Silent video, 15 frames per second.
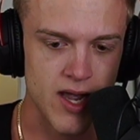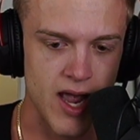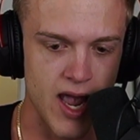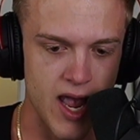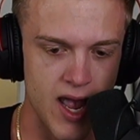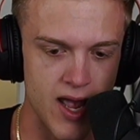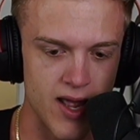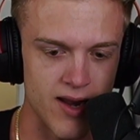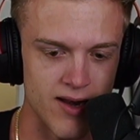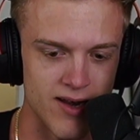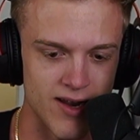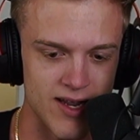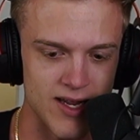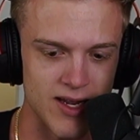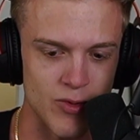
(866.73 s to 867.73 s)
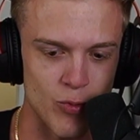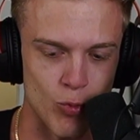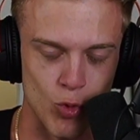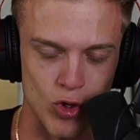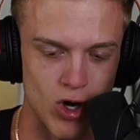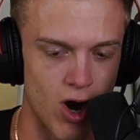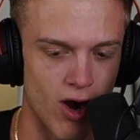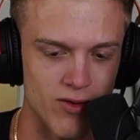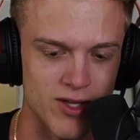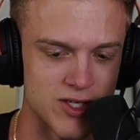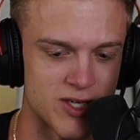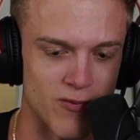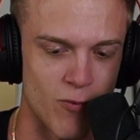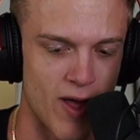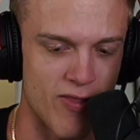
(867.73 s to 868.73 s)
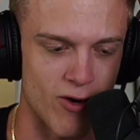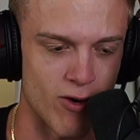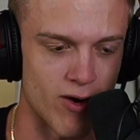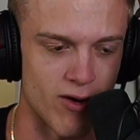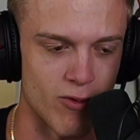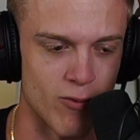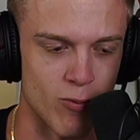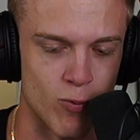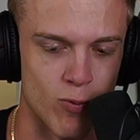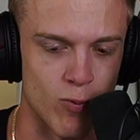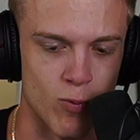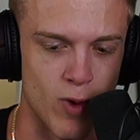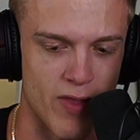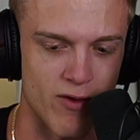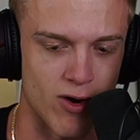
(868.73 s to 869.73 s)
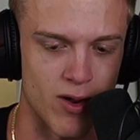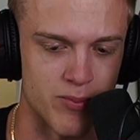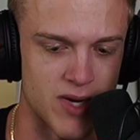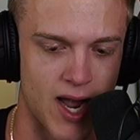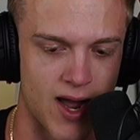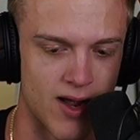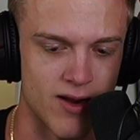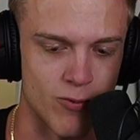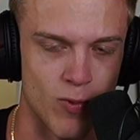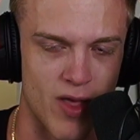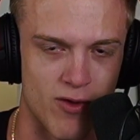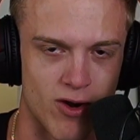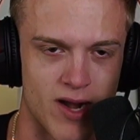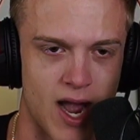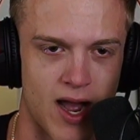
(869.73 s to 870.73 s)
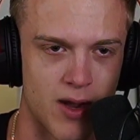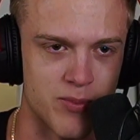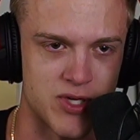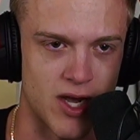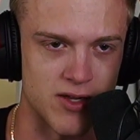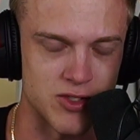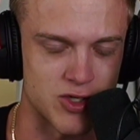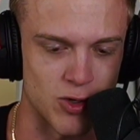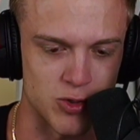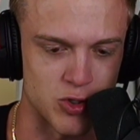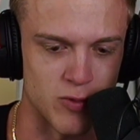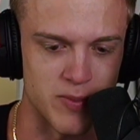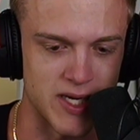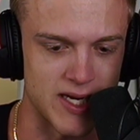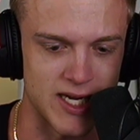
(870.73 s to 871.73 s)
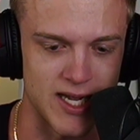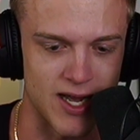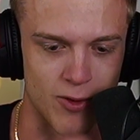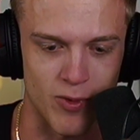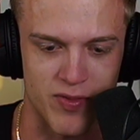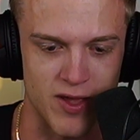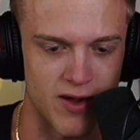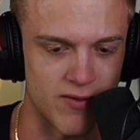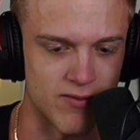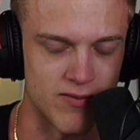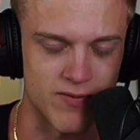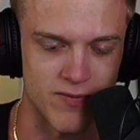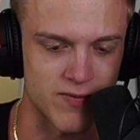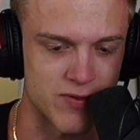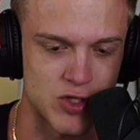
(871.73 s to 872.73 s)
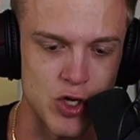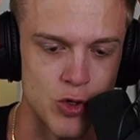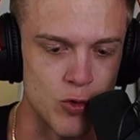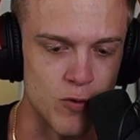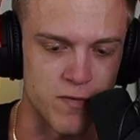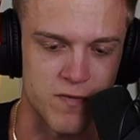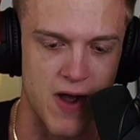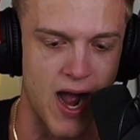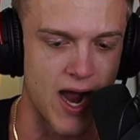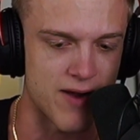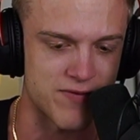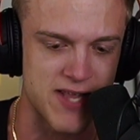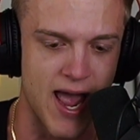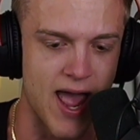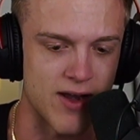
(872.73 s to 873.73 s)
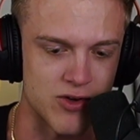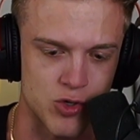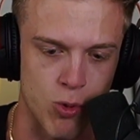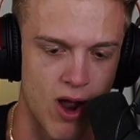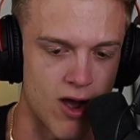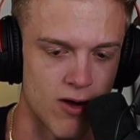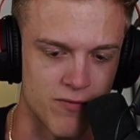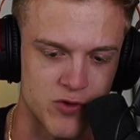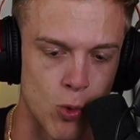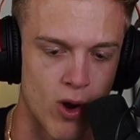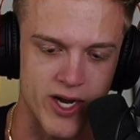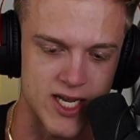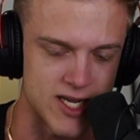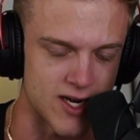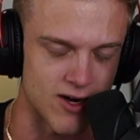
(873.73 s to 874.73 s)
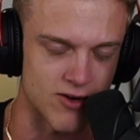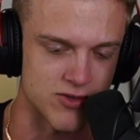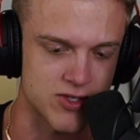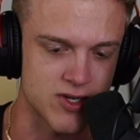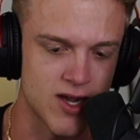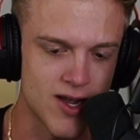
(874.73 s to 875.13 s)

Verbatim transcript: and regardless of whether whether i'm not whether or not i'm done social media within 2 5 10 12 20 years